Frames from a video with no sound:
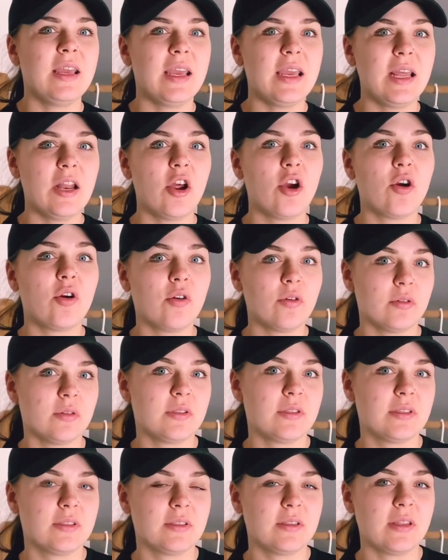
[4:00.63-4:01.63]
It
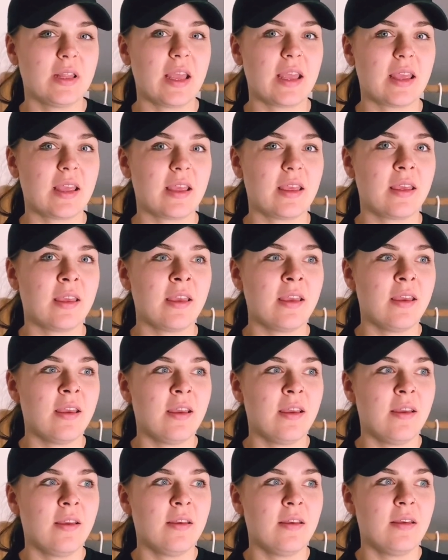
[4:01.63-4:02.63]
hurts. Like,
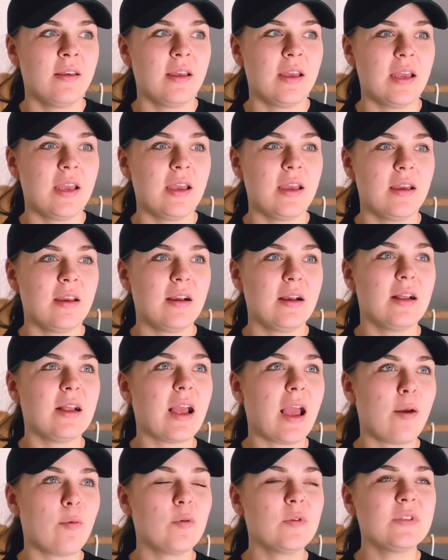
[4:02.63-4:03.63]

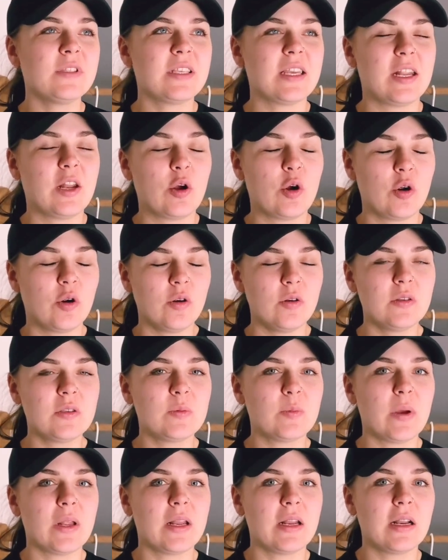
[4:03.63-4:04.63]
I wouldn't say it hurts,
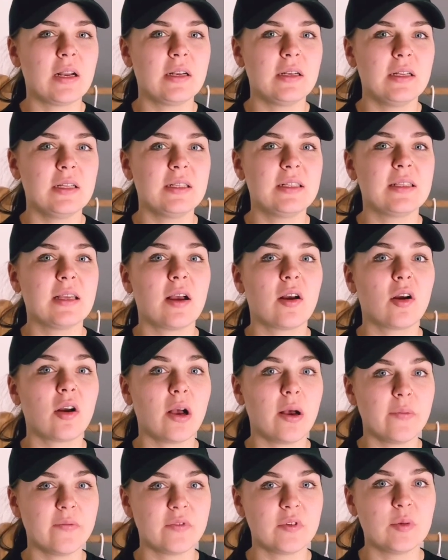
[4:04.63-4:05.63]
but it's
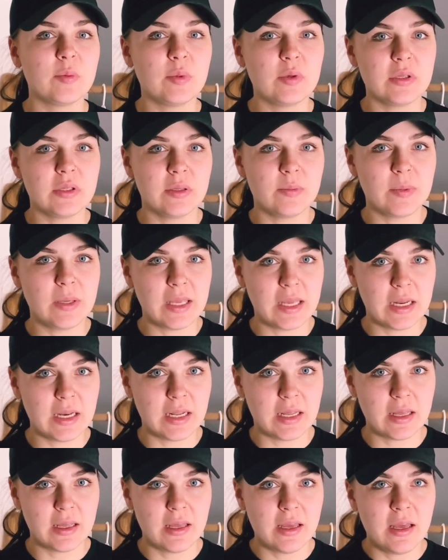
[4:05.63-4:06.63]
uncomfortable in the
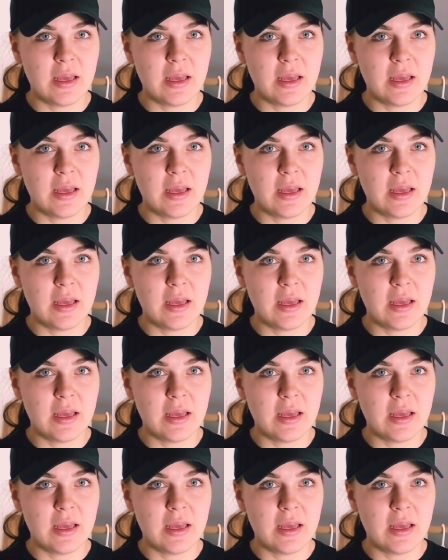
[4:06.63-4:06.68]
beginning.